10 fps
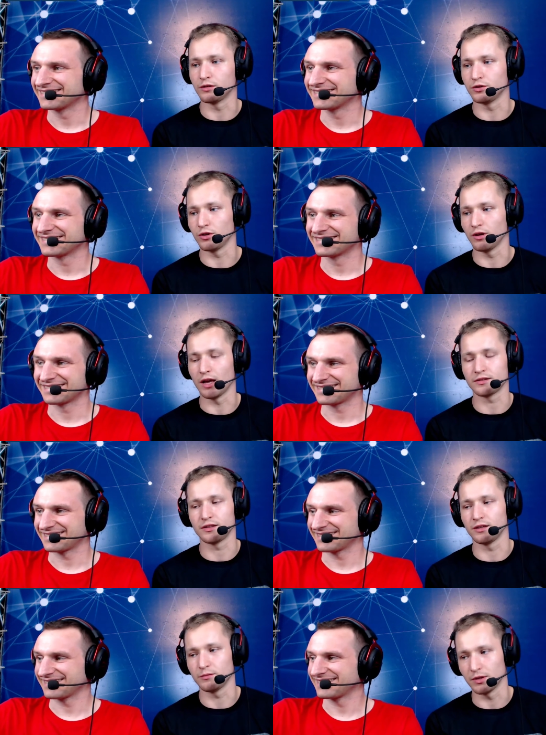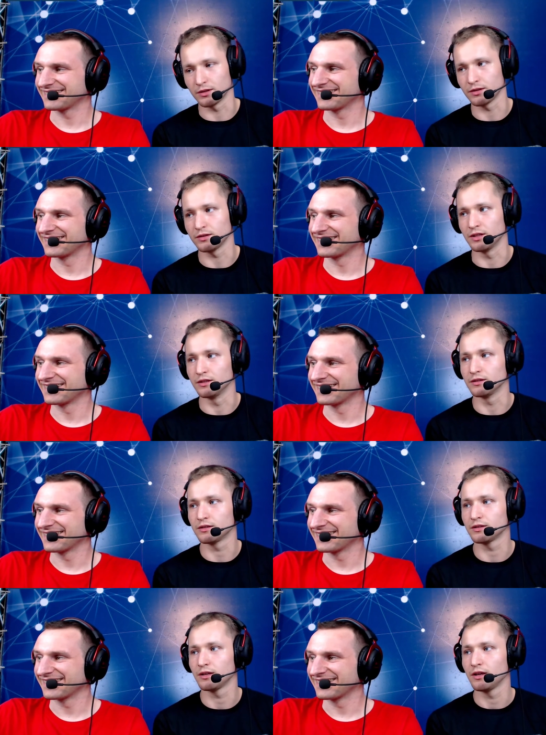Speaker 1: wanted to join last year but
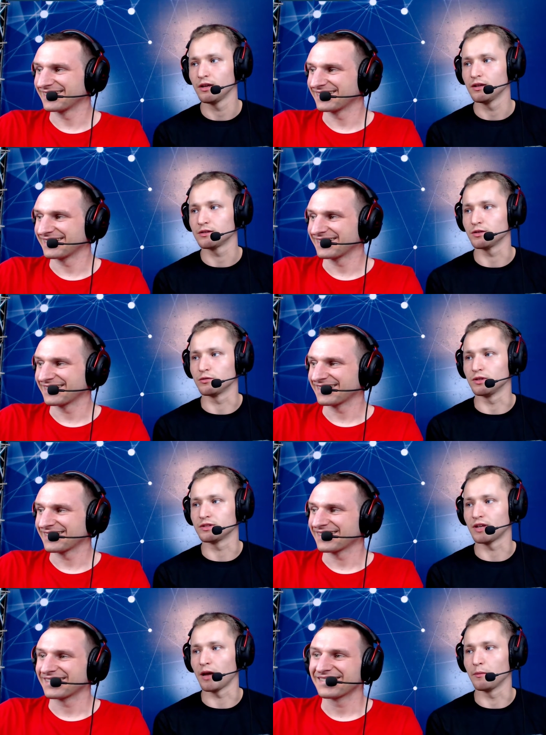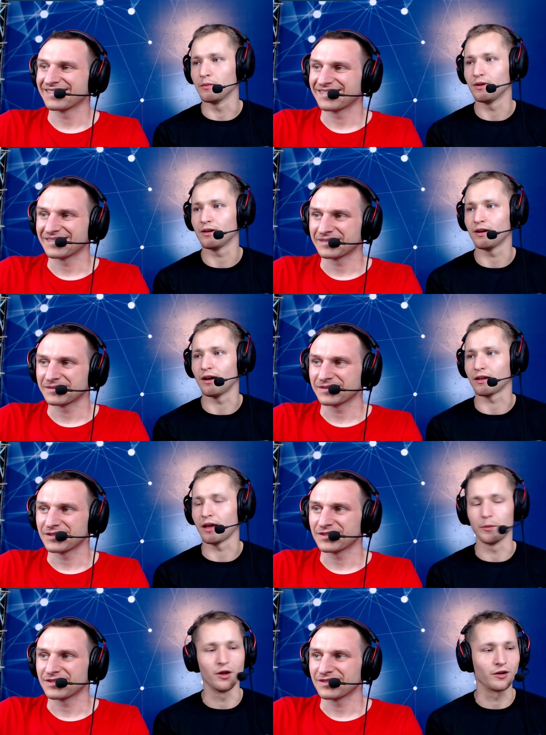didn't so this time I
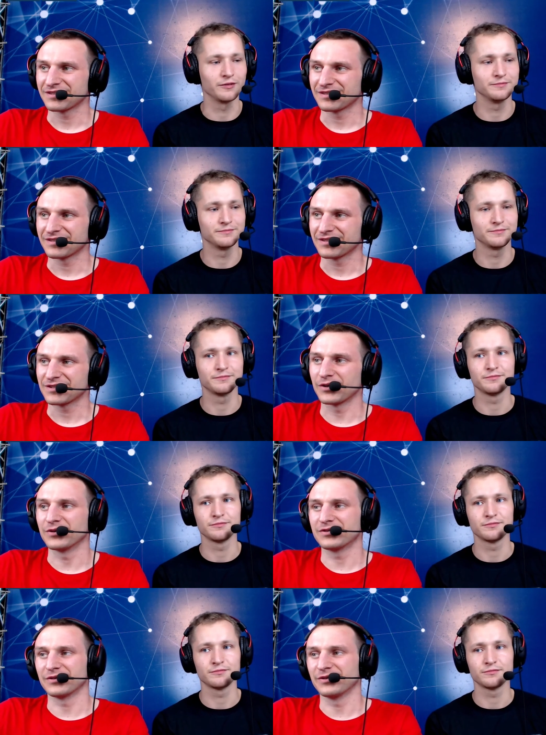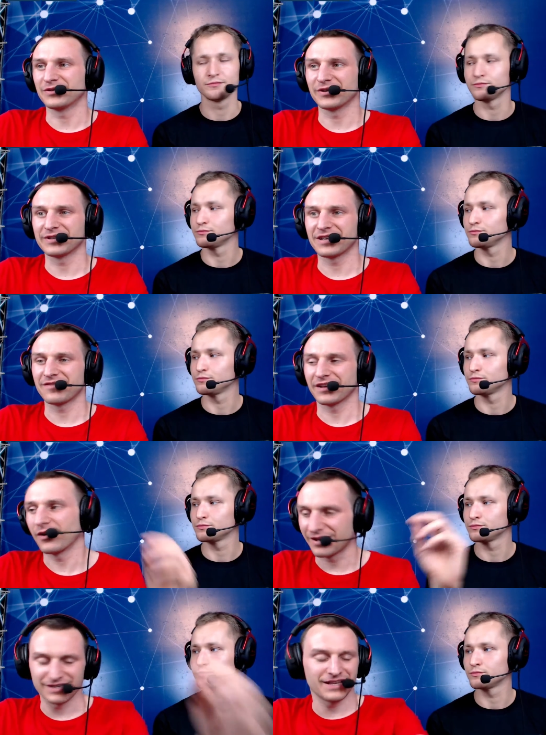came along
Speaker 2: so you you told yourself
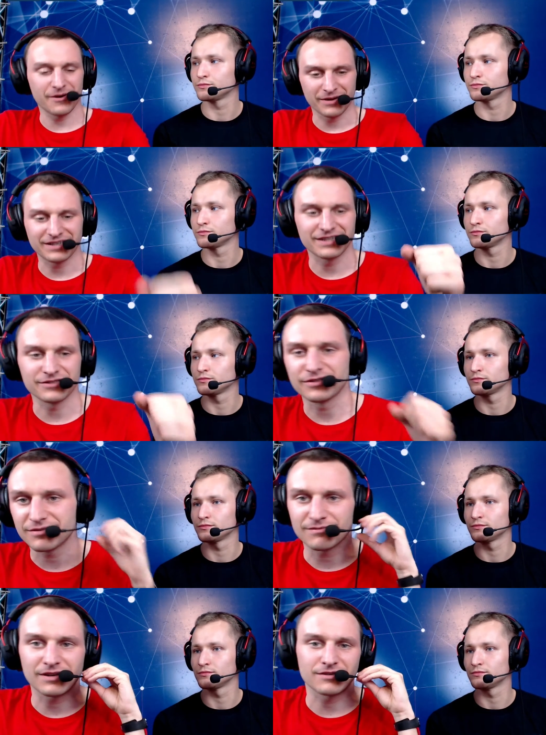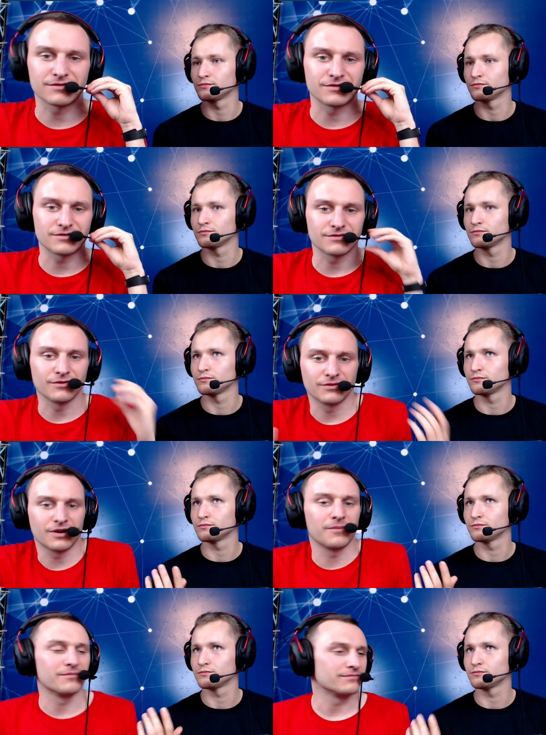like okay now I can just I can just you know,
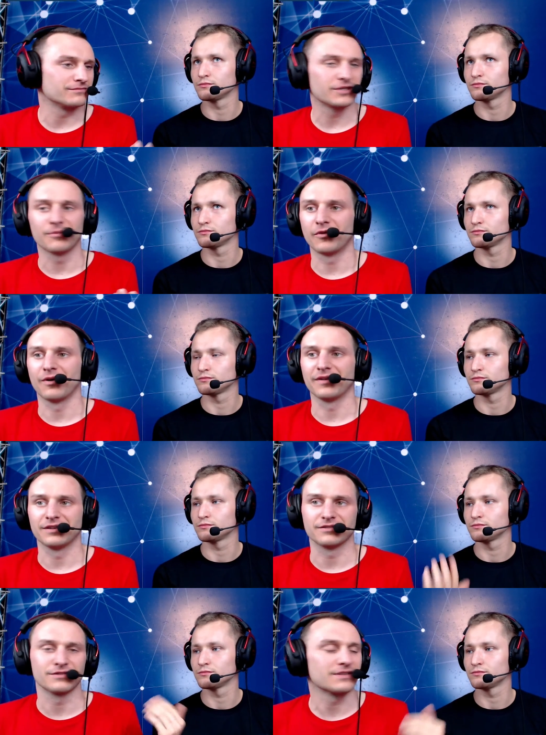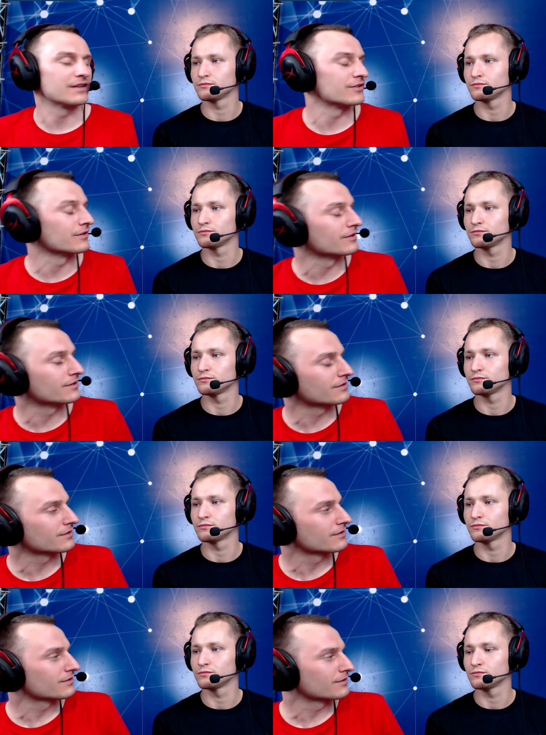come come around and just enjoy uh,
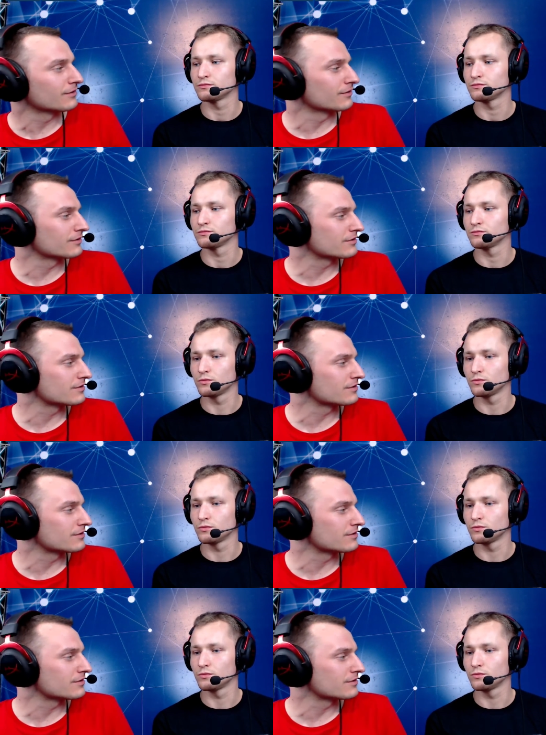no